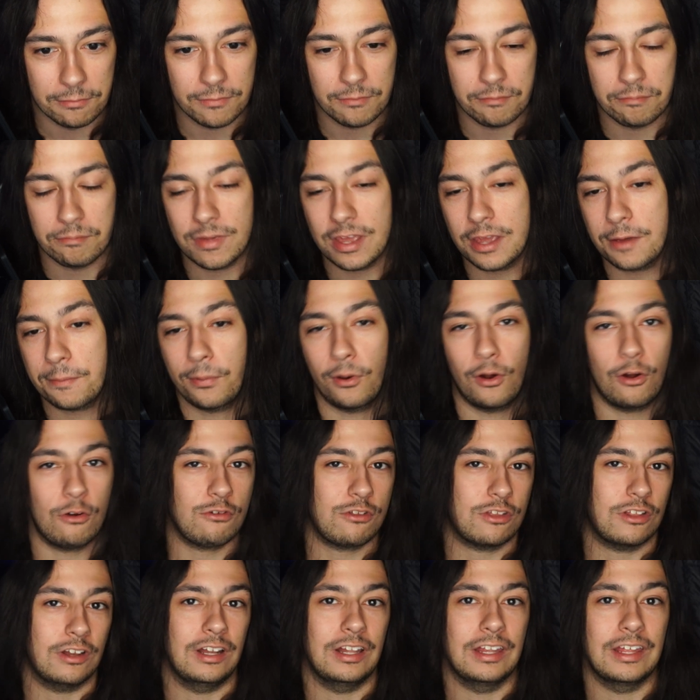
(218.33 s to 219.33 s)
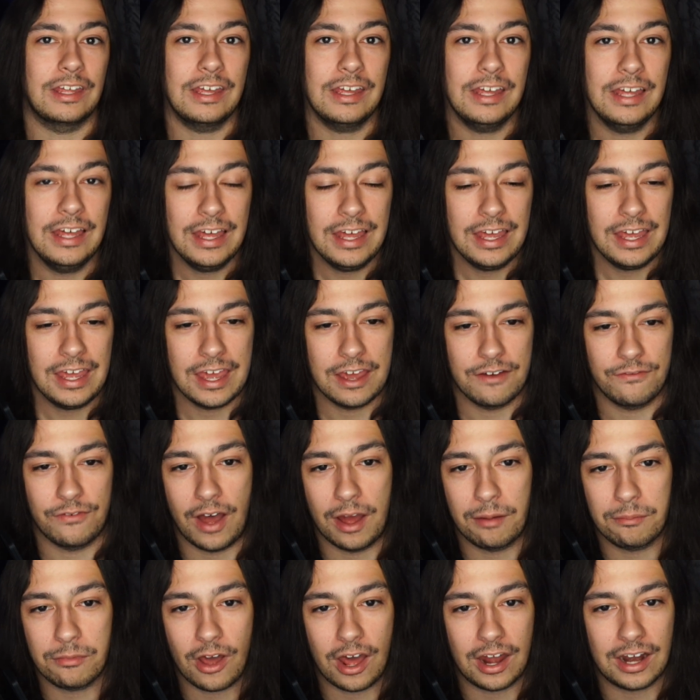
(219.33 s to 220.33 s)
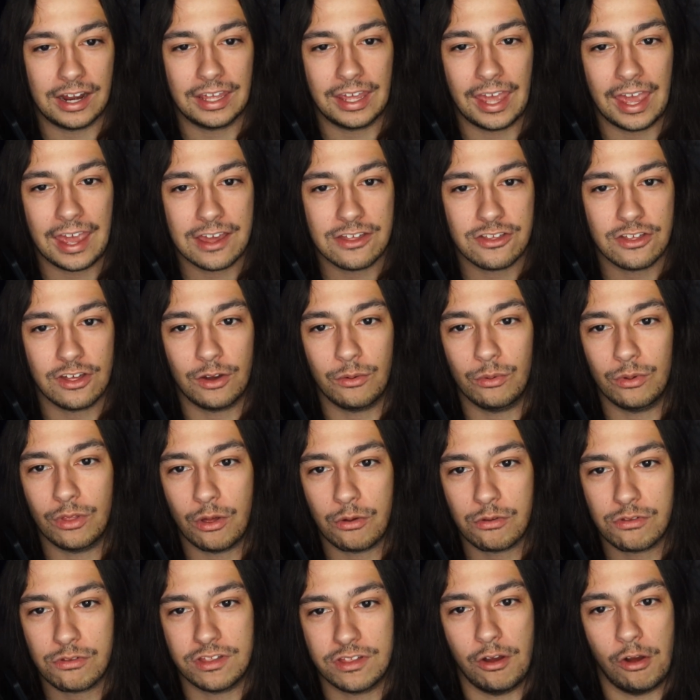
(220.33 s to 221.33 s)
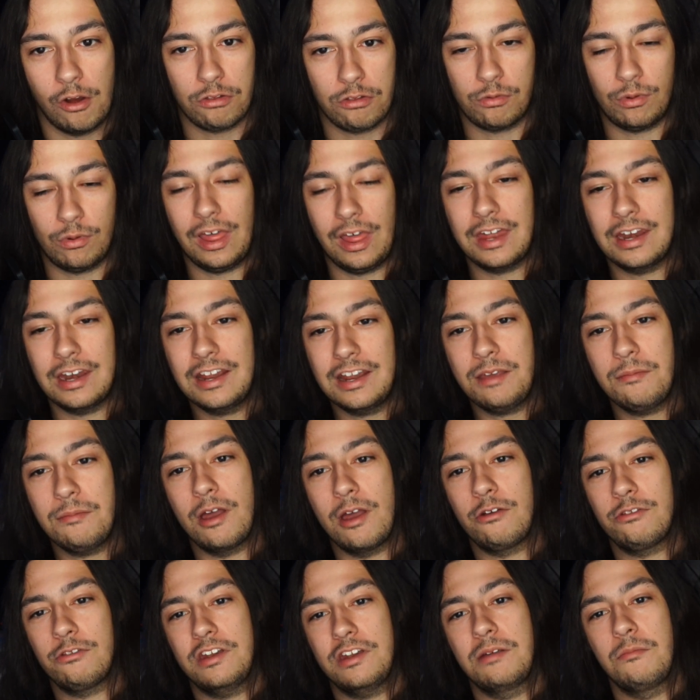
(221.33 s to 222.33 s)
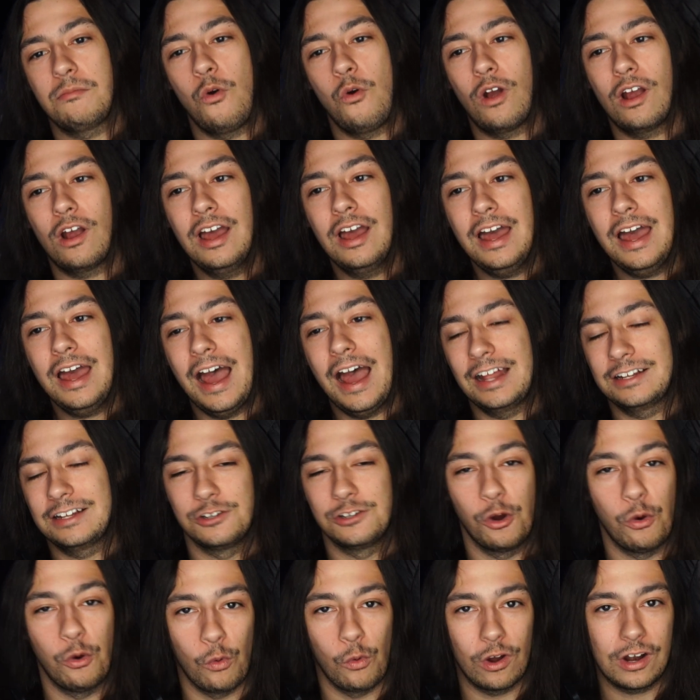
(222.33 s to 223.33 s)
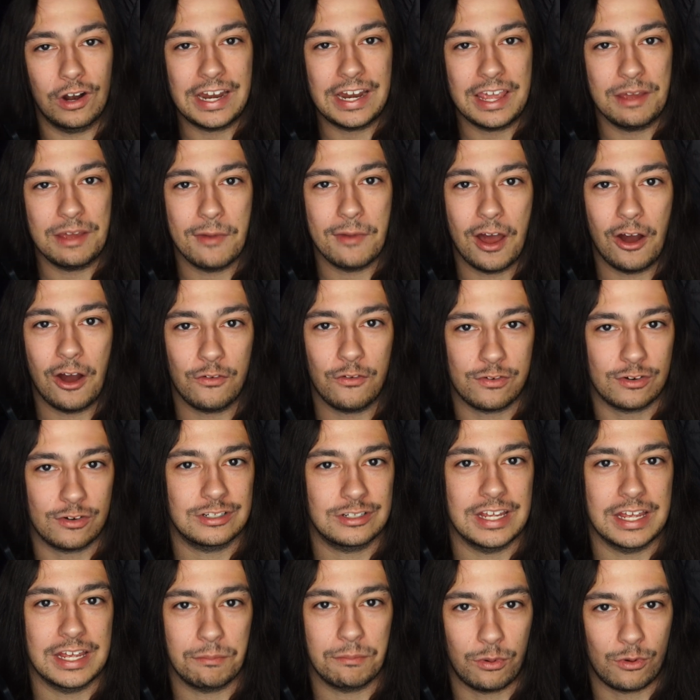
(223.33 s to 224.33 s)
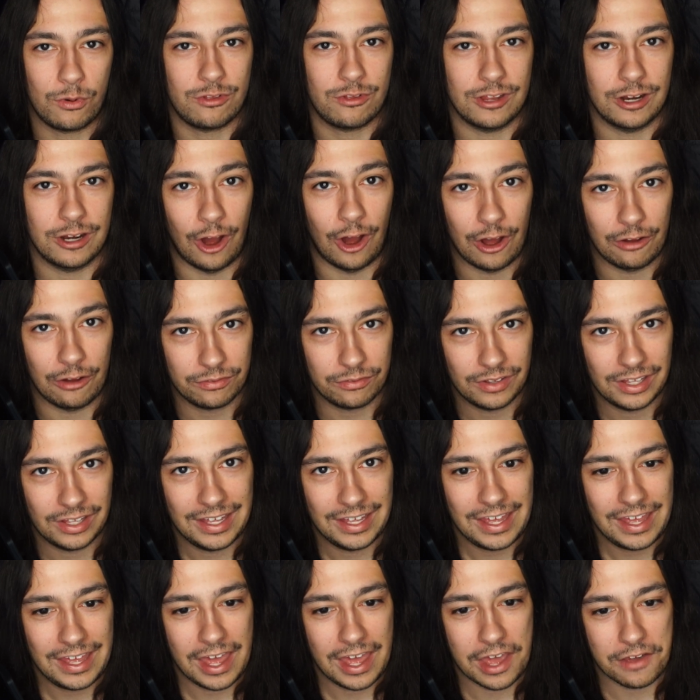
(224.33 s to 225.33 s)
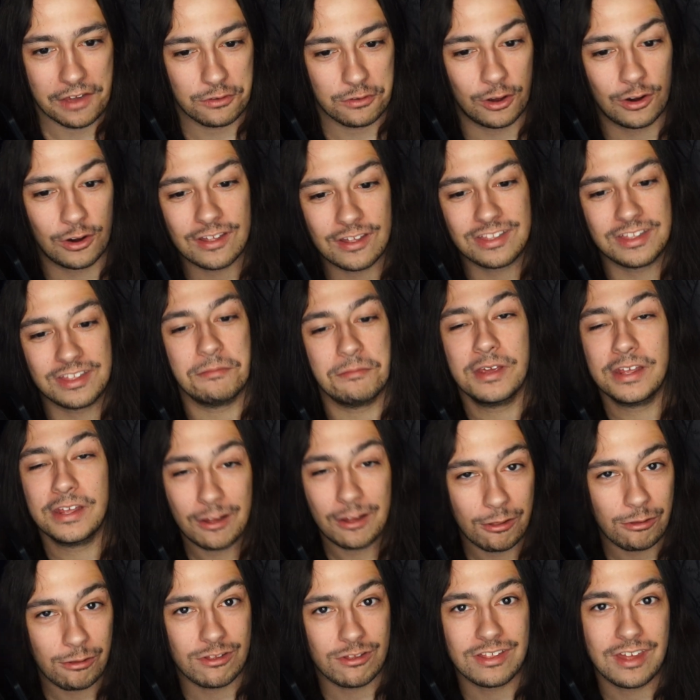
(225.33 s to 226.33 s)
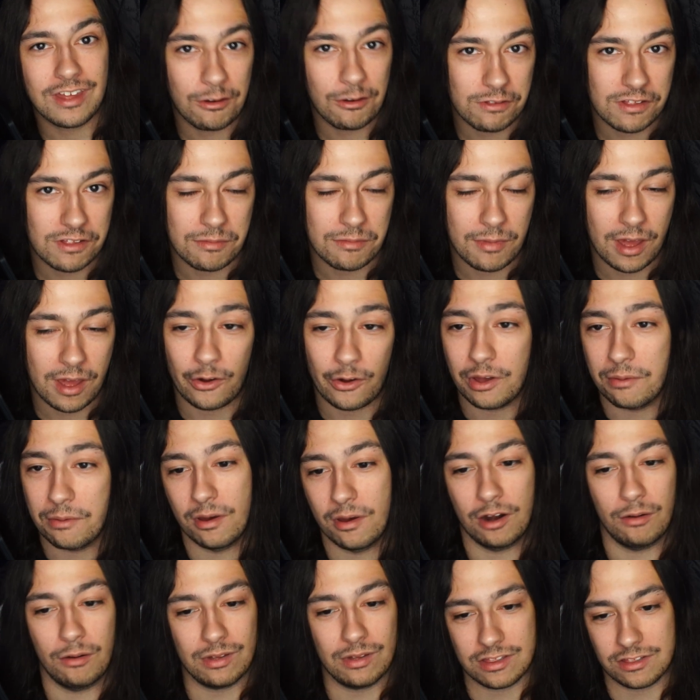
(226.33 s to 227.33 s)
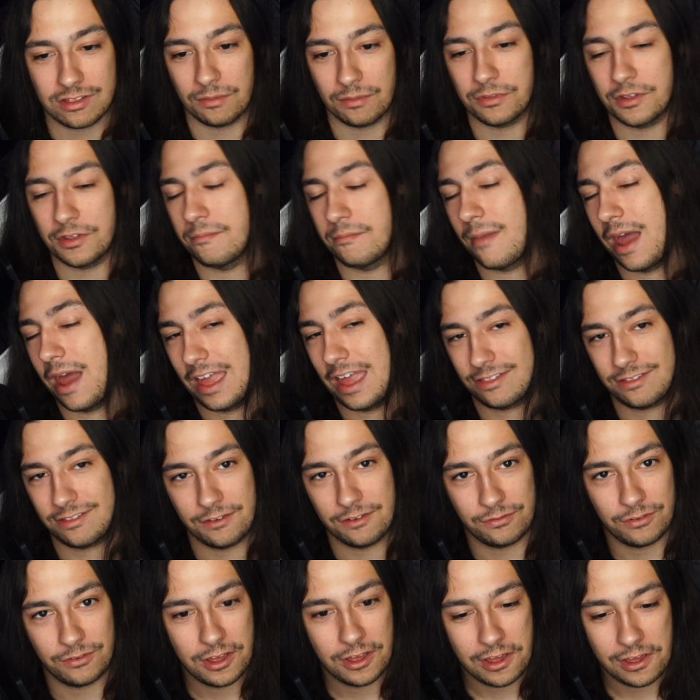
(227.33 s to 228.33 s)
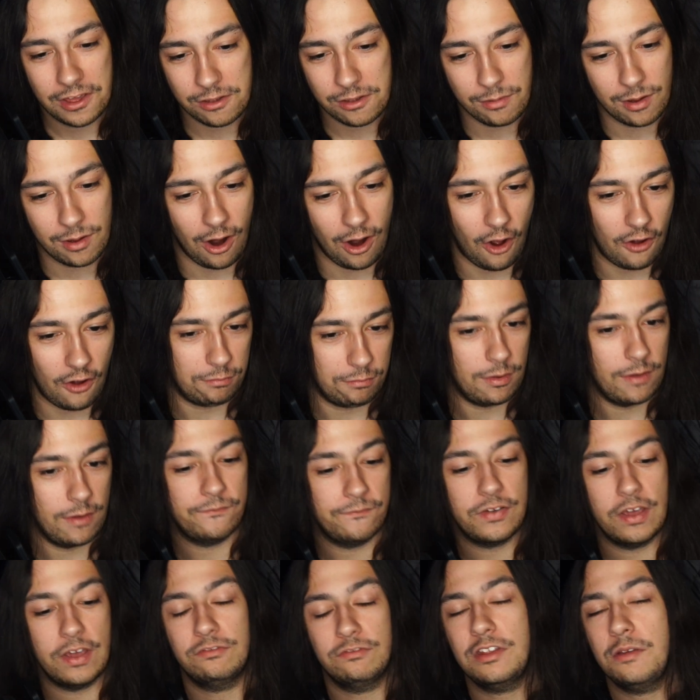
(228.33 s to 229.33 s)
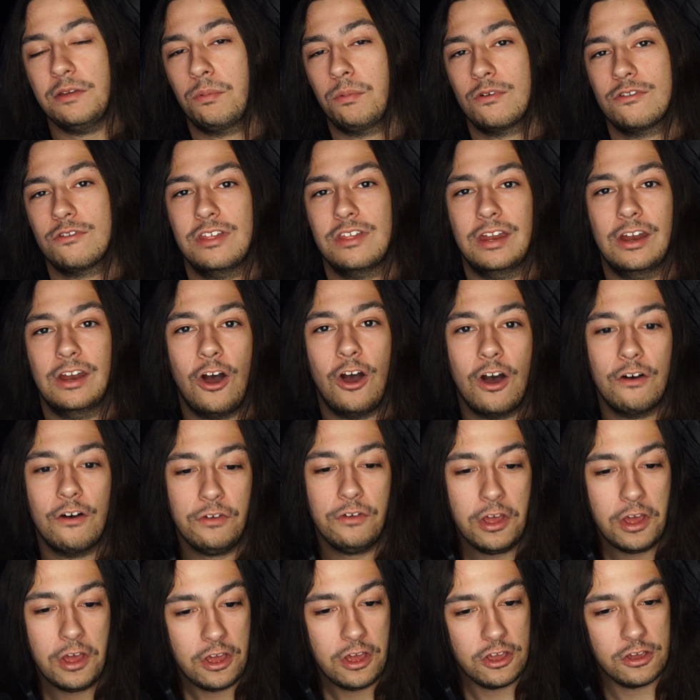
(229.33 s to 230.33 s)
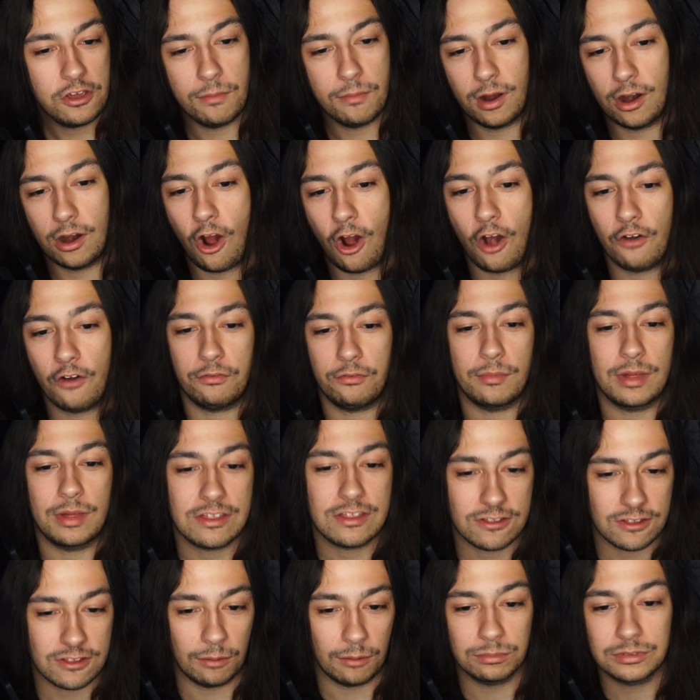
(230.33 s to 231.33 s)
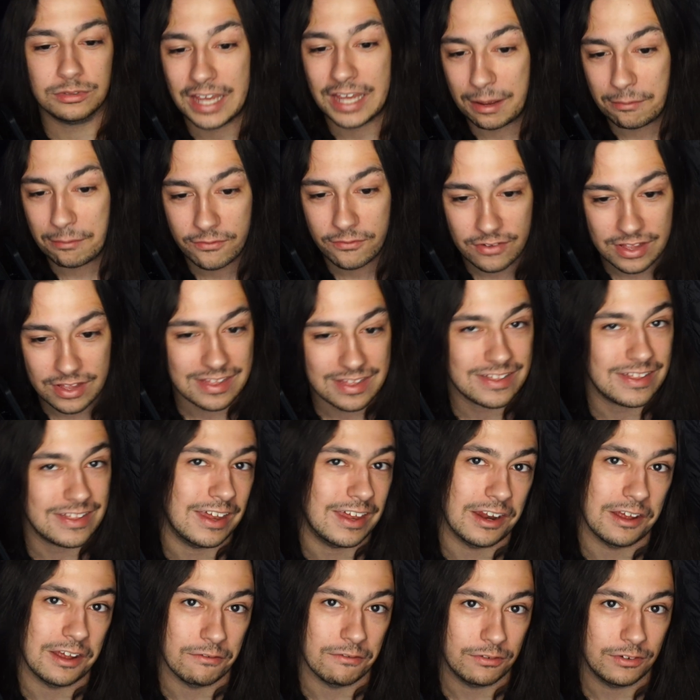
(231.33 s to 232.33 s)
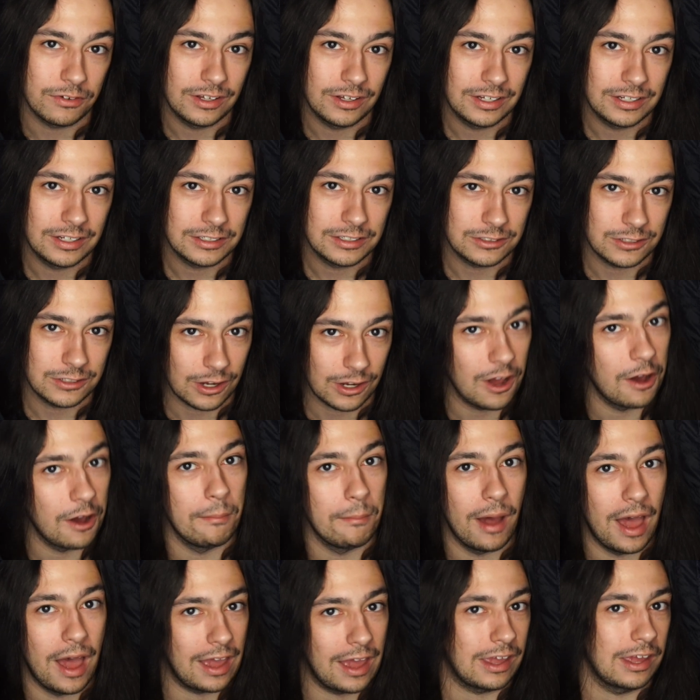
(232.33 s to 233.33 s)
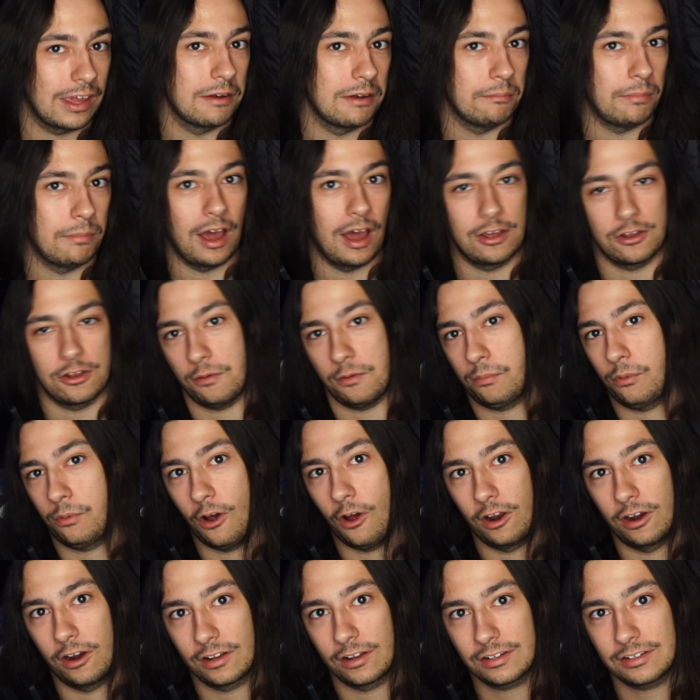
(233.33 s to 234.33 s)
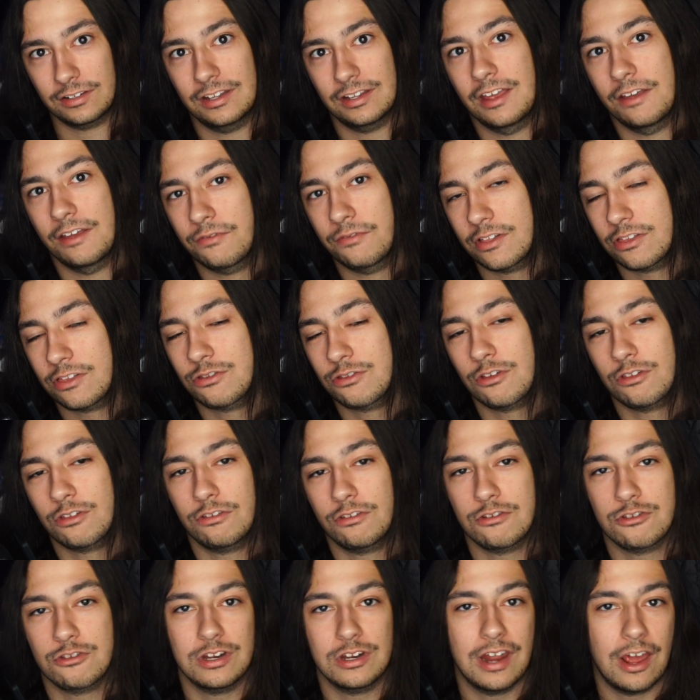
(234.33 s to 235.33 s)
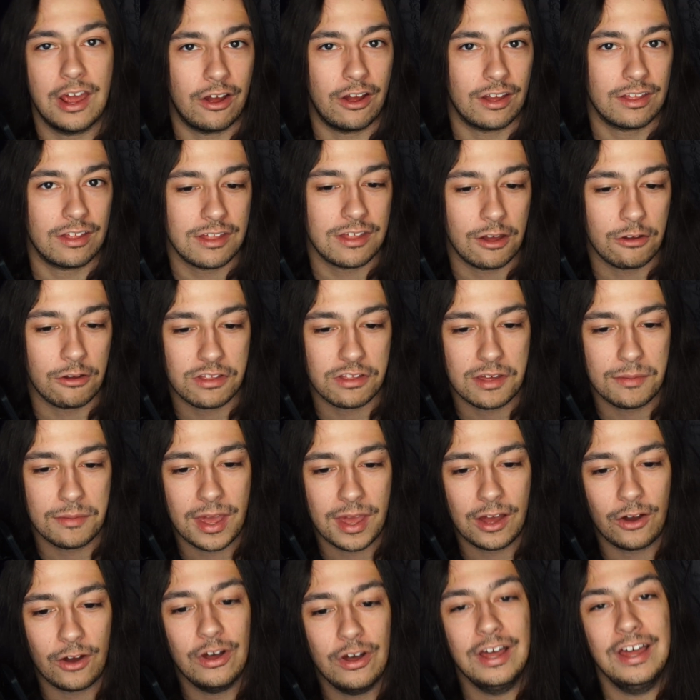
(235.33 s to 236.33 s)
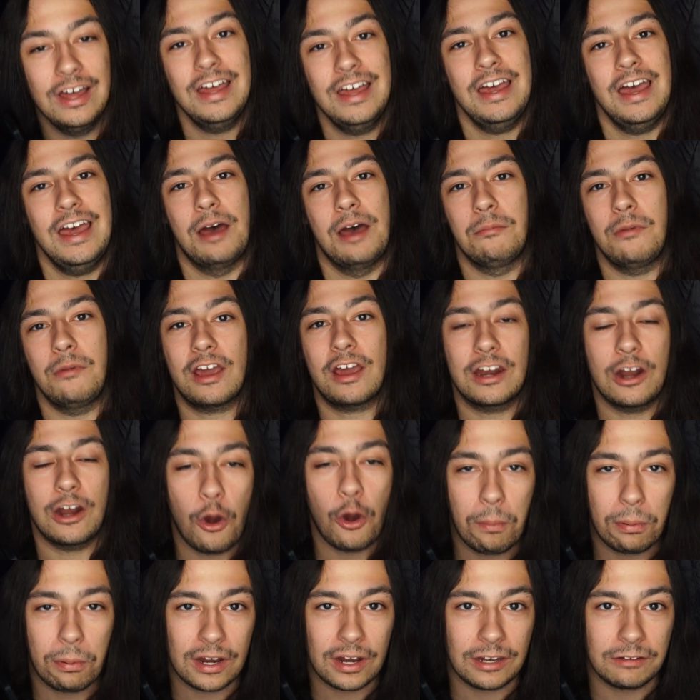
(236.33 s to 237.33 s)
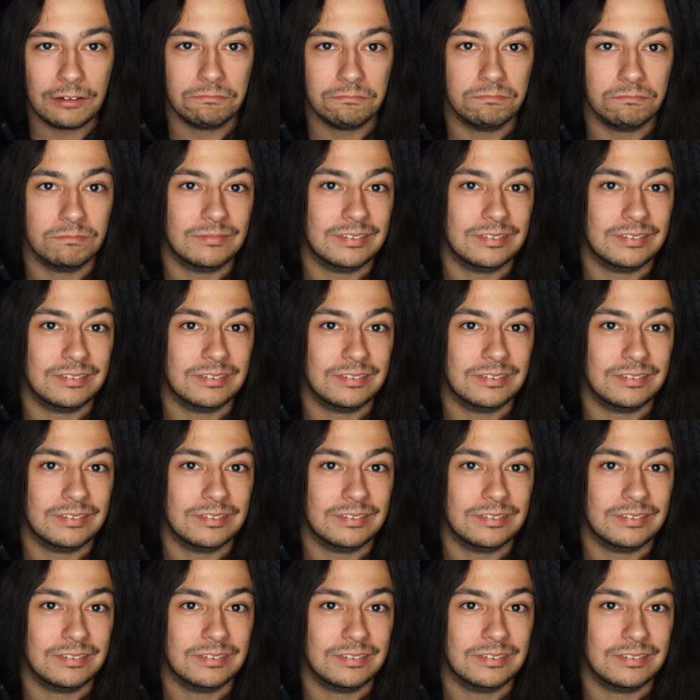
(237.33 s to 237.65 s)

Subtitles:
Me personally, if I'm not engaging with those sales related emails anymore, I don't want an email for 10% off. If you're going to send me another sales email, it better be something massive. You better offer me 50% off. You better offer me some type of incentive to come back and buy your product. If it's just a generic sales email, I'm not going to open it.